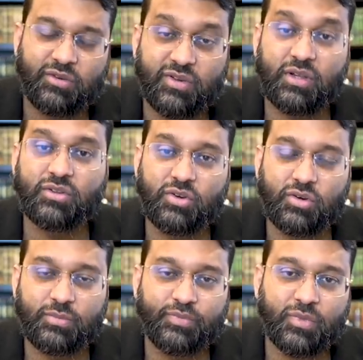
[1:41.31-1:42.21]
fill
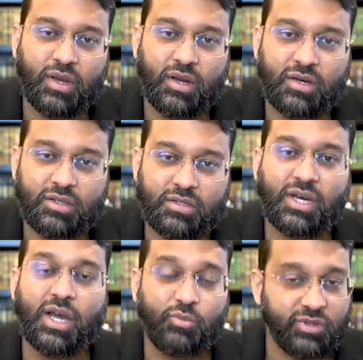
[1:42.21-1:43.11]
your uh,
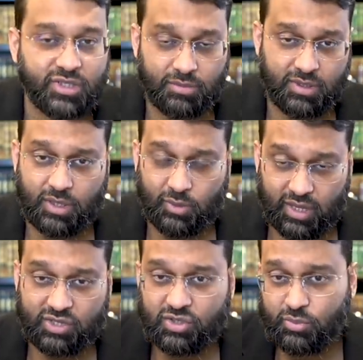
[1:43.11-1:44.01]
time with something that will
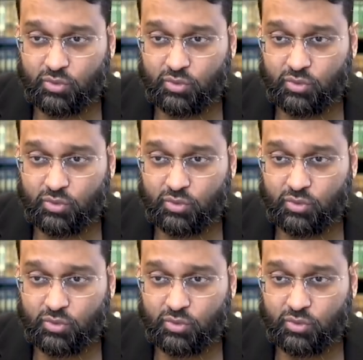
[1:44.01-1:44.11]
actually